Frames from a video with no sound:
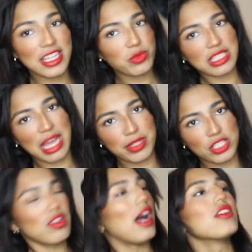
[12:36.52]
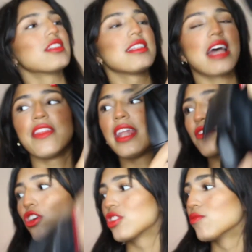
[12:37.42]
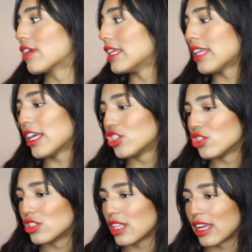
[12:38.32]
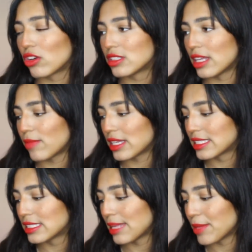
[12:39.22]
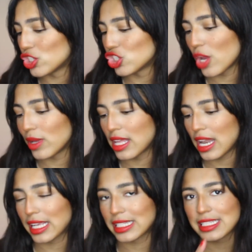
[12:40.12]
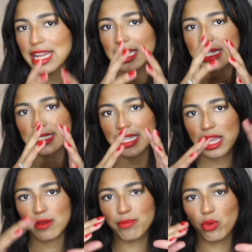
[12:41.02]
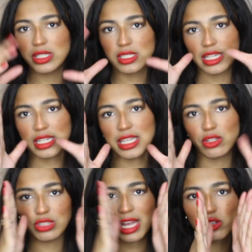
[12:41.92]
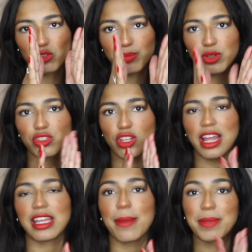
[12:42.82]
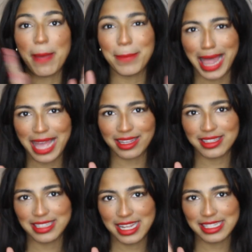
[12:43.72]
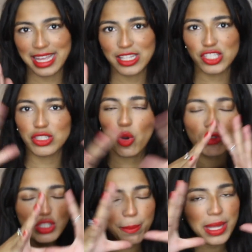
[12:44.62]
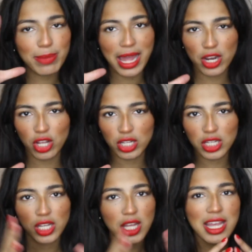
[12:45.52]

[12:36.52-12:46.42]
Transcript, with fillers: these are the gabardine trousers and then i've got some really nice shoes that i got sent by Simmi shoe and they're like a snake skin pointed heeled ankle boot so like but they're black snake skin so it's all just a big black look